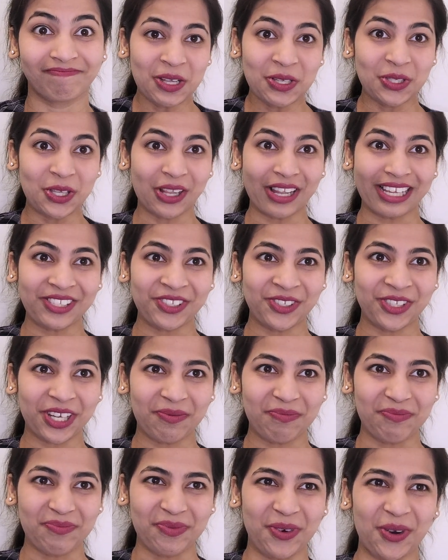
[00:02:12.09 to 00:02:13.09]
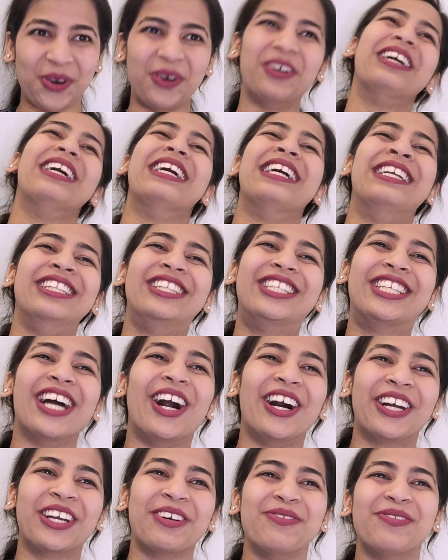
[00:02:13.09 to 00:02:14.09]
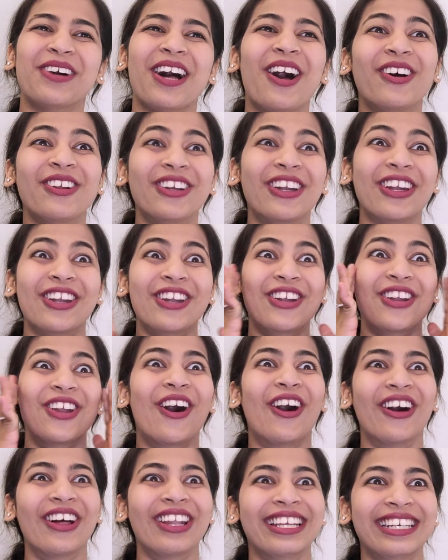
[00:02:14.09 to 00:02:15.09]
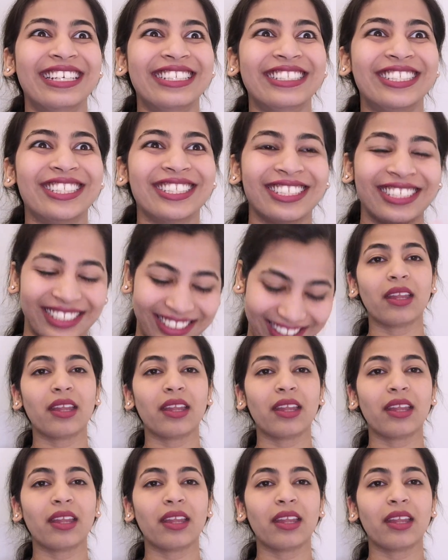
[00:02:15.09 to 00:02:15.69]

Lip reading: So let's chat more and talk about knowledge.